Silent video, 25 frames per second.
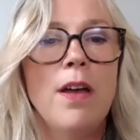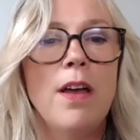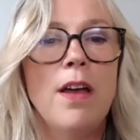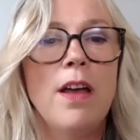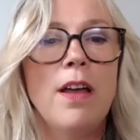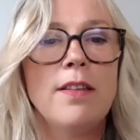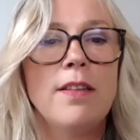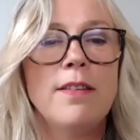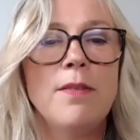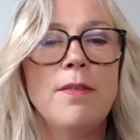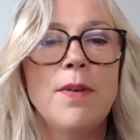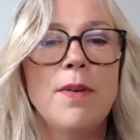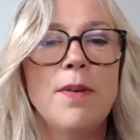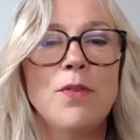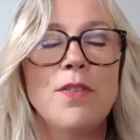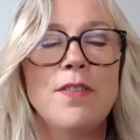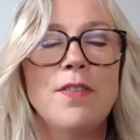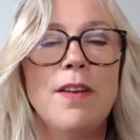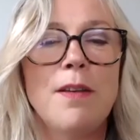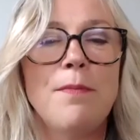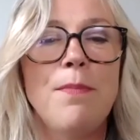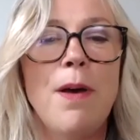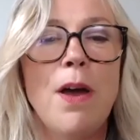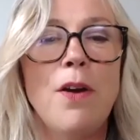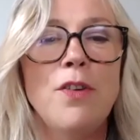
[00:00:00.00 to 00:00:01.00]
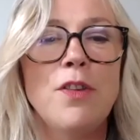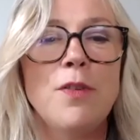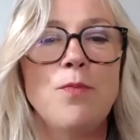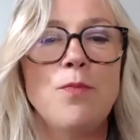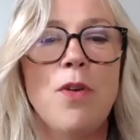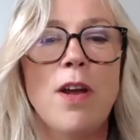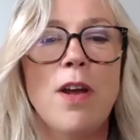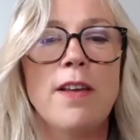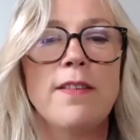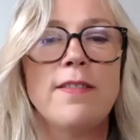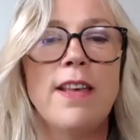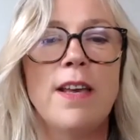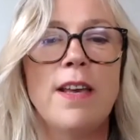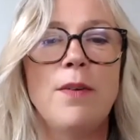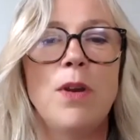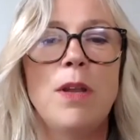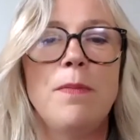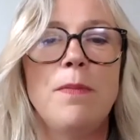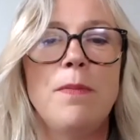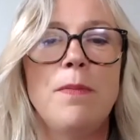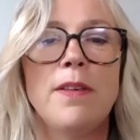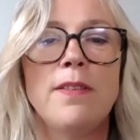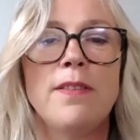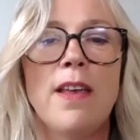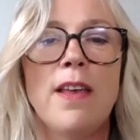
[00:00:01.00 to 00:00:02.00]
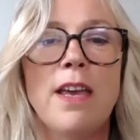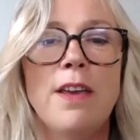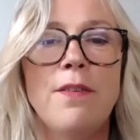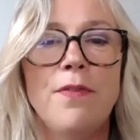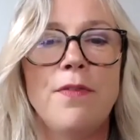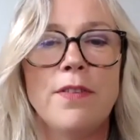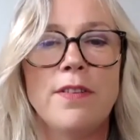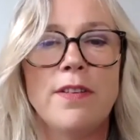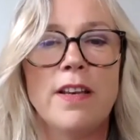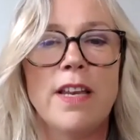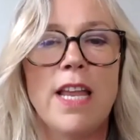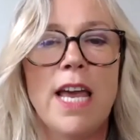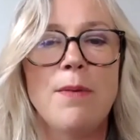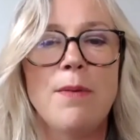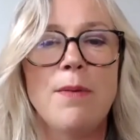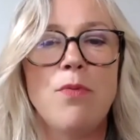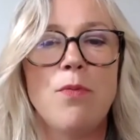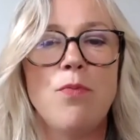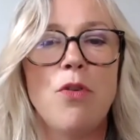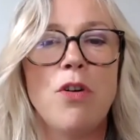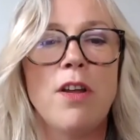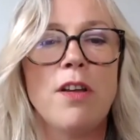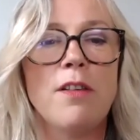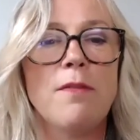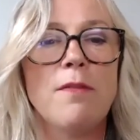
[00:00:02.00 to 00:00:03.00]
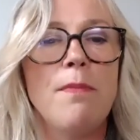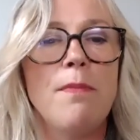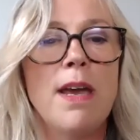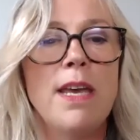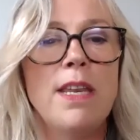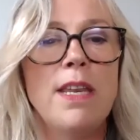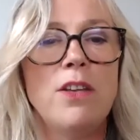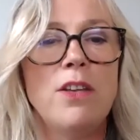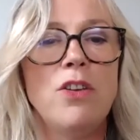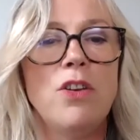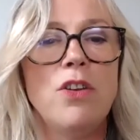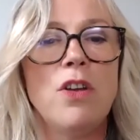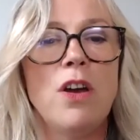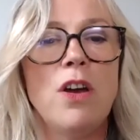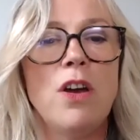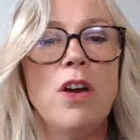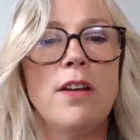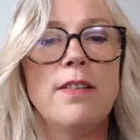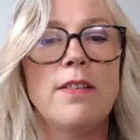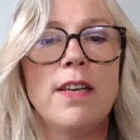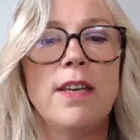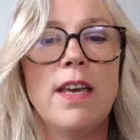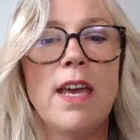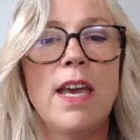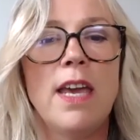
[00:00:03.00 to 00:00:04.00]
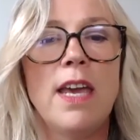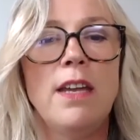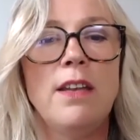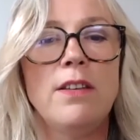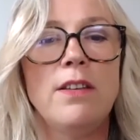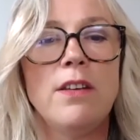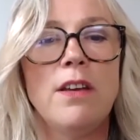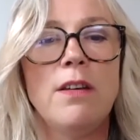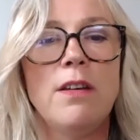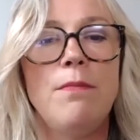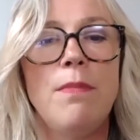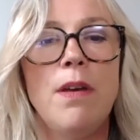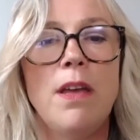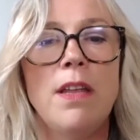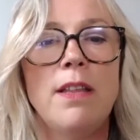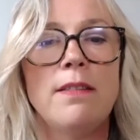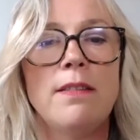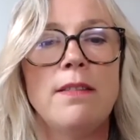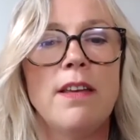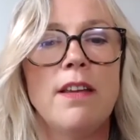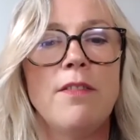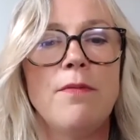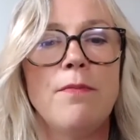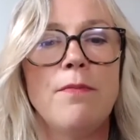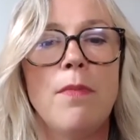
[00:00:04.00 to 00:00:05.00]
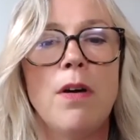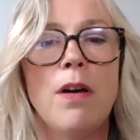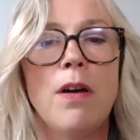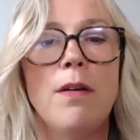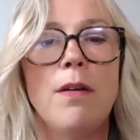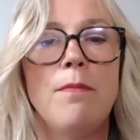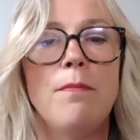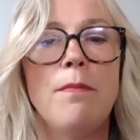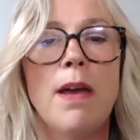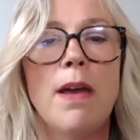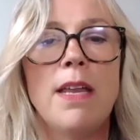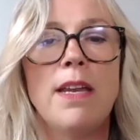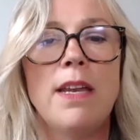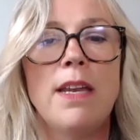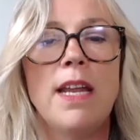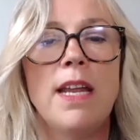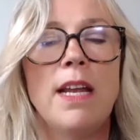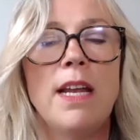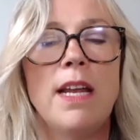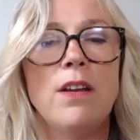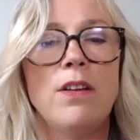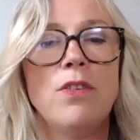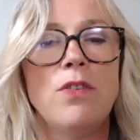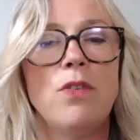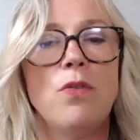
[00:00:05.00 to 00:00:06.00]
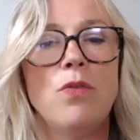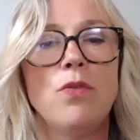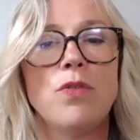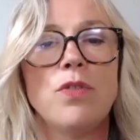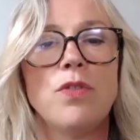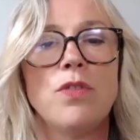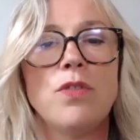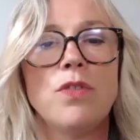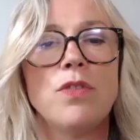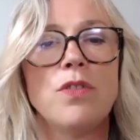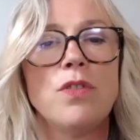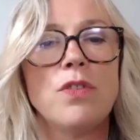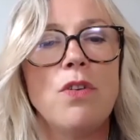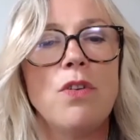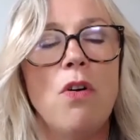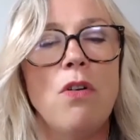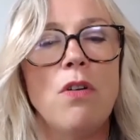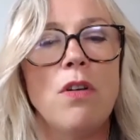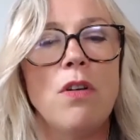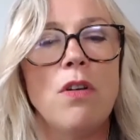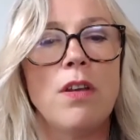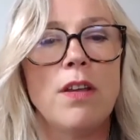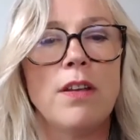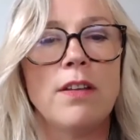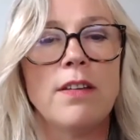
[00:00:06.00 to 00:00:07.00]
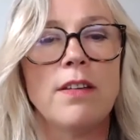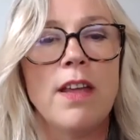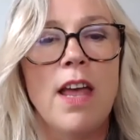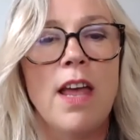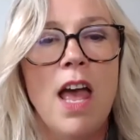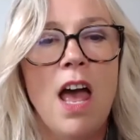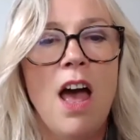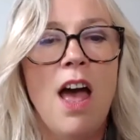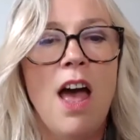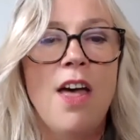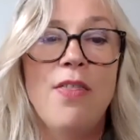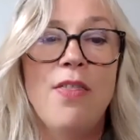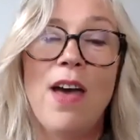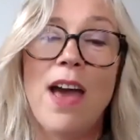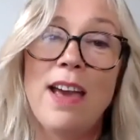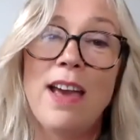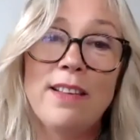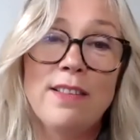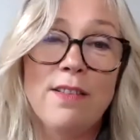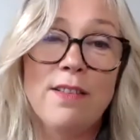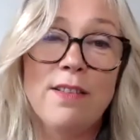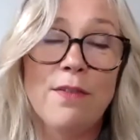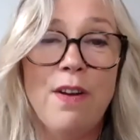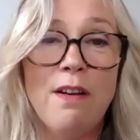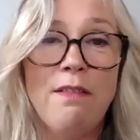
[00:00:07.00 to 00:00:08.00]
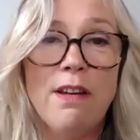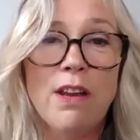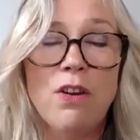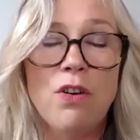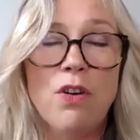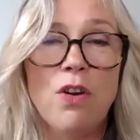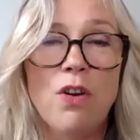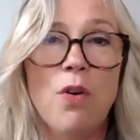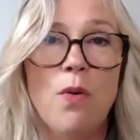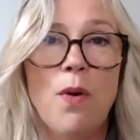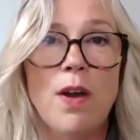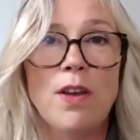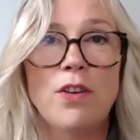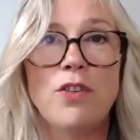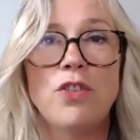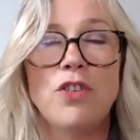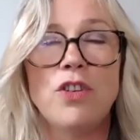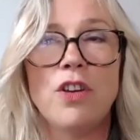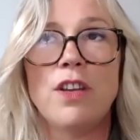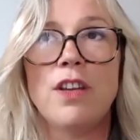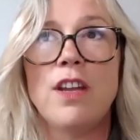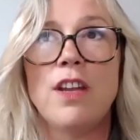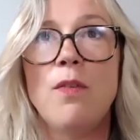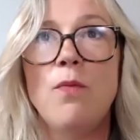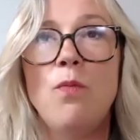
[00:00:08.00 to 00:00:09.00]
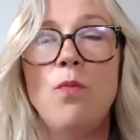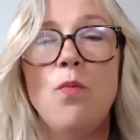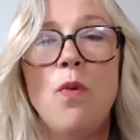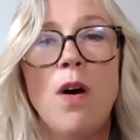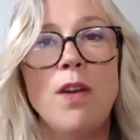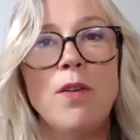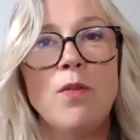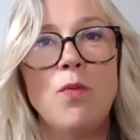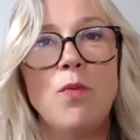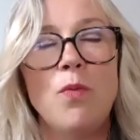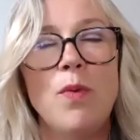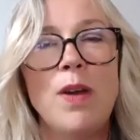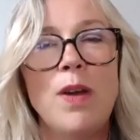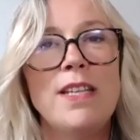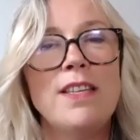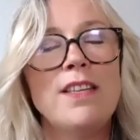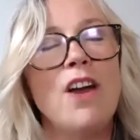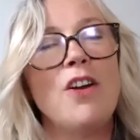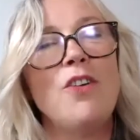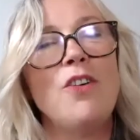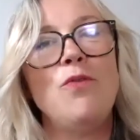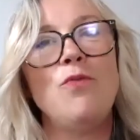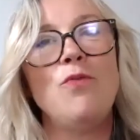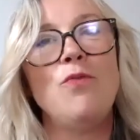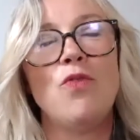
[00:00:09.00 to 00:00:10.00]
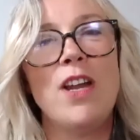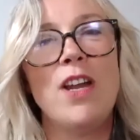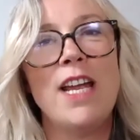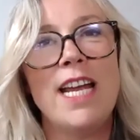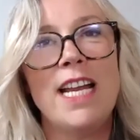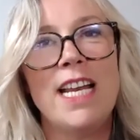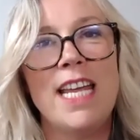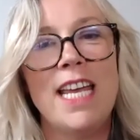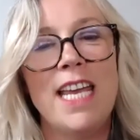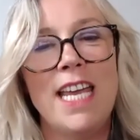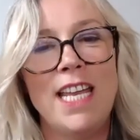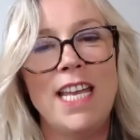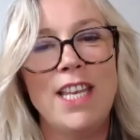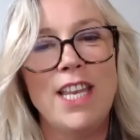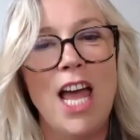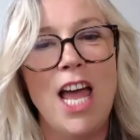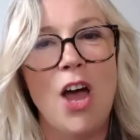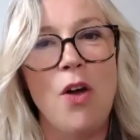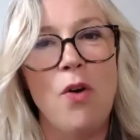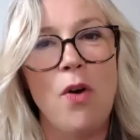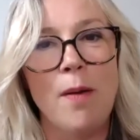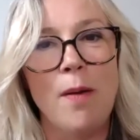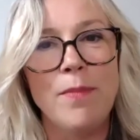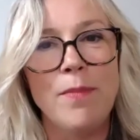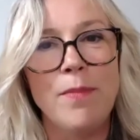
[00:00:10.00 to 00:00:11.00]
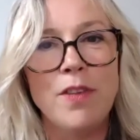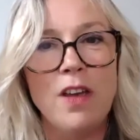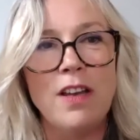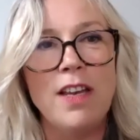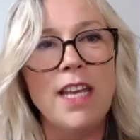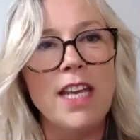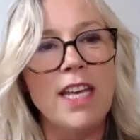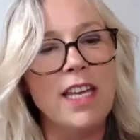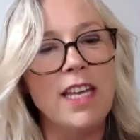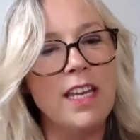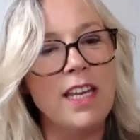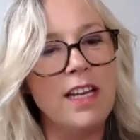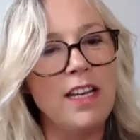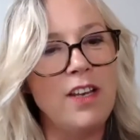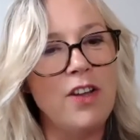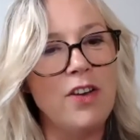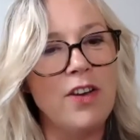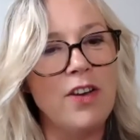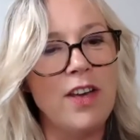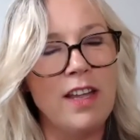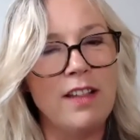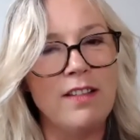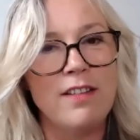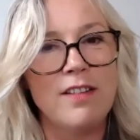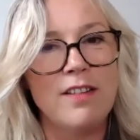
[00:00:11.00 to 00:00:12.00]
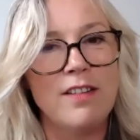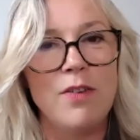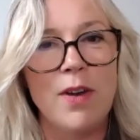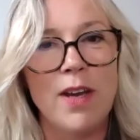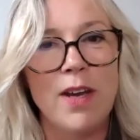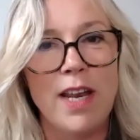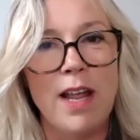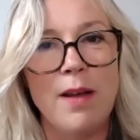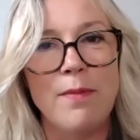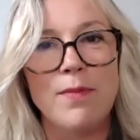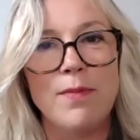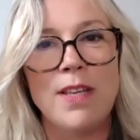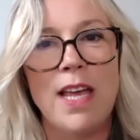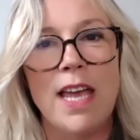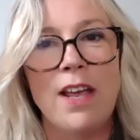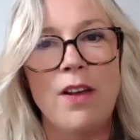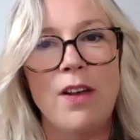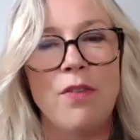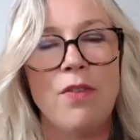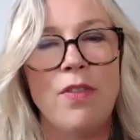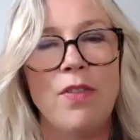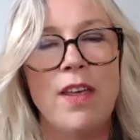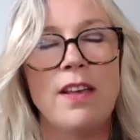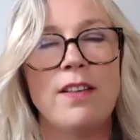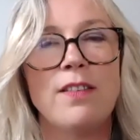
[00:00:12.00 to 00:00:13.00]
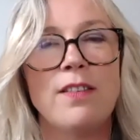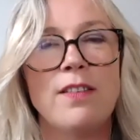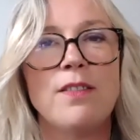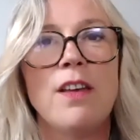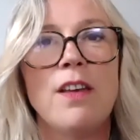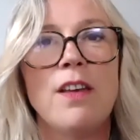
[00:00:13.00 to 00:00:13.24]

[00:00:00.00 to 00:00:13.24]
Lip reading: Someone else said, post-Brexit, will it be safer to label products made in United Kingdom instead of made in England or Scotland? That is a very good question, and one we don't really know. I'm certainly going to look into doing an update on this